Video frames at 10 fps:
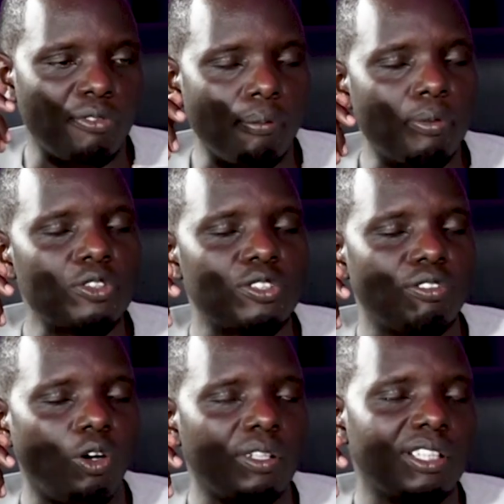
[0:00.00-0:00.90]
books you've
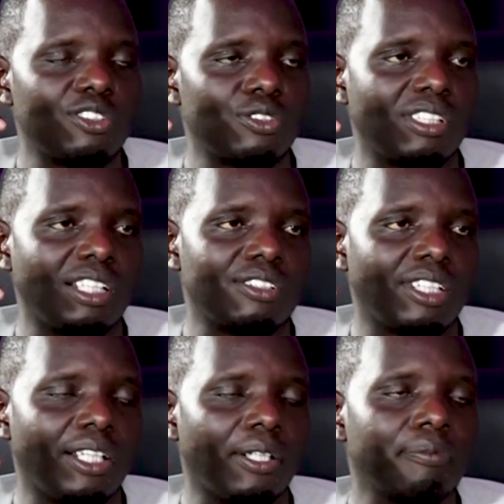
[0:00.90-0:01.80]
authored so that
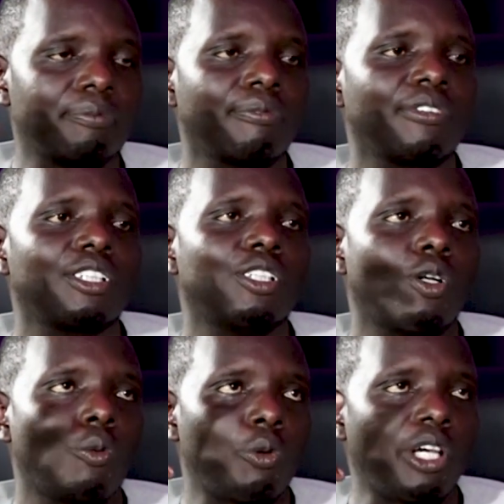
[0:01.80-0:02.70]

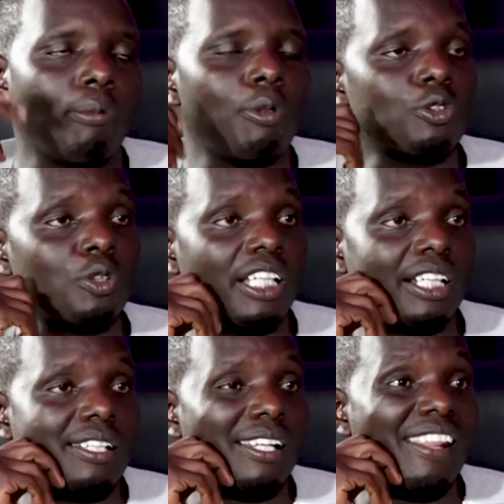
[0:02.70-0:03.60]
we're able to
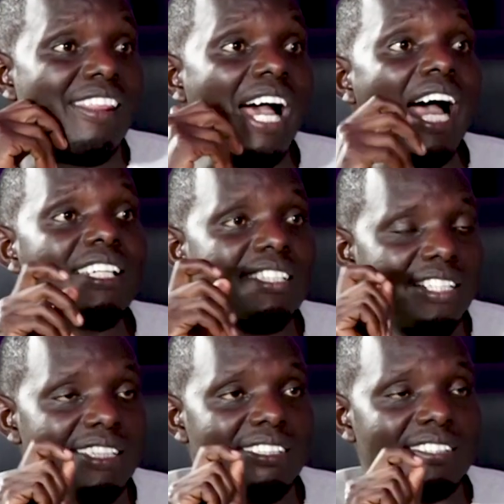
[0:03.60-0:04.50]
get that
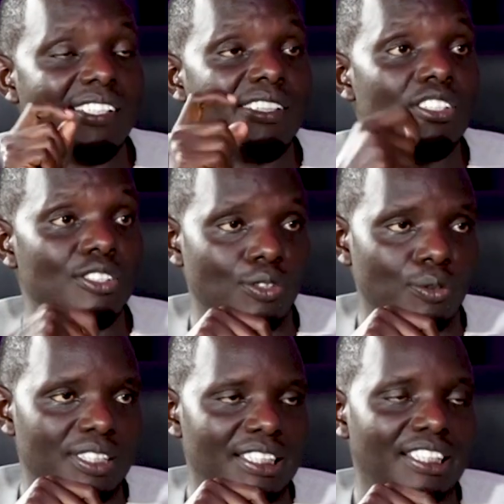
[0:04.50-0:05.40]
necessary
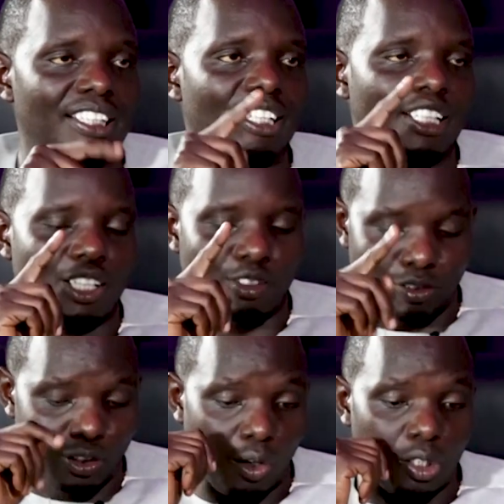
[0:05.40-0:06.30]
resource
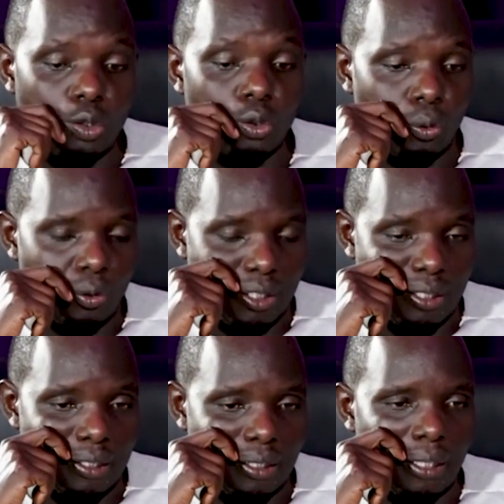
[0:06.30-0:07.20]
for our growth.
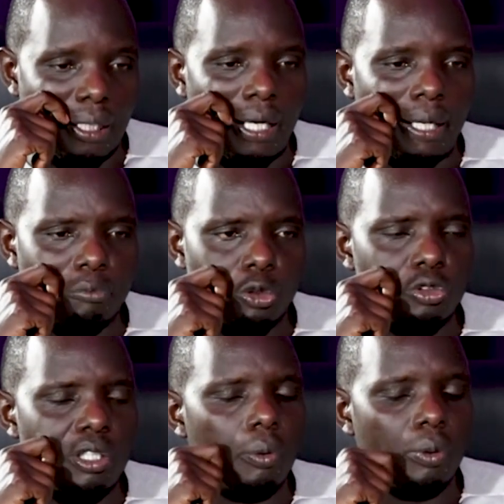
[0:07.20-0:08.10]
So
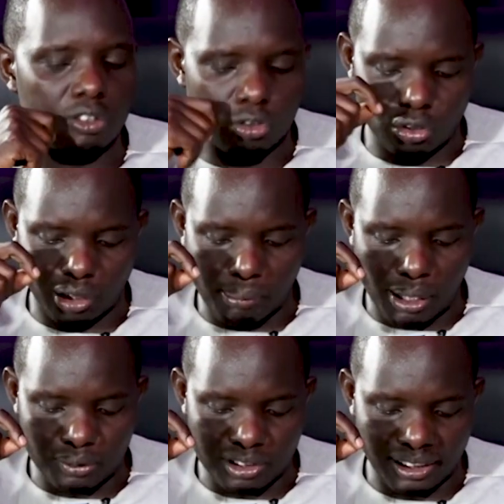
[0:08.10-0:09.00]
today we want to talk
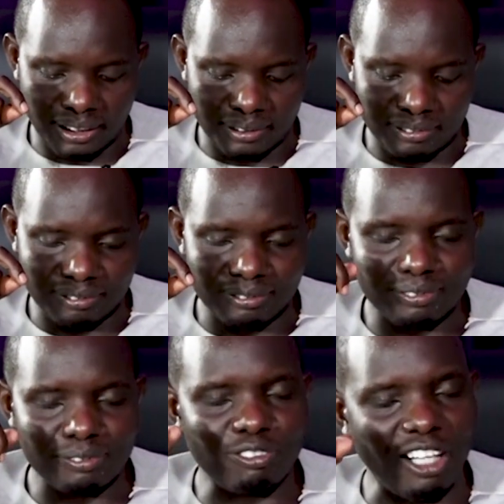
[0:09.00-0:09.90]
about
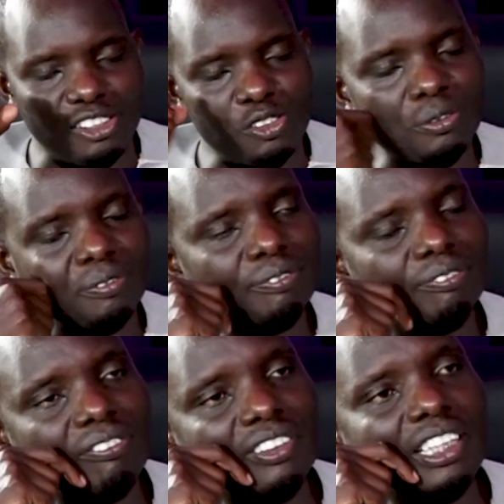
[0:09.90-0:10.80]
virtue,
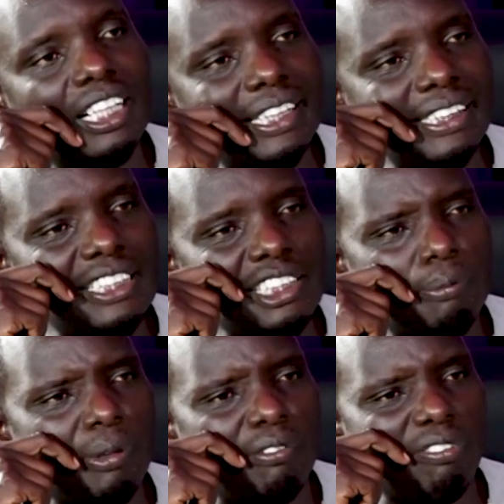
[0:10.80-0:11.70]
leadership
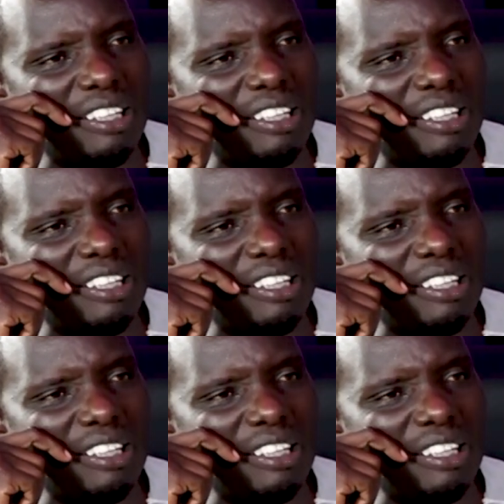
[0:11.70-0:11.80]
and virtue.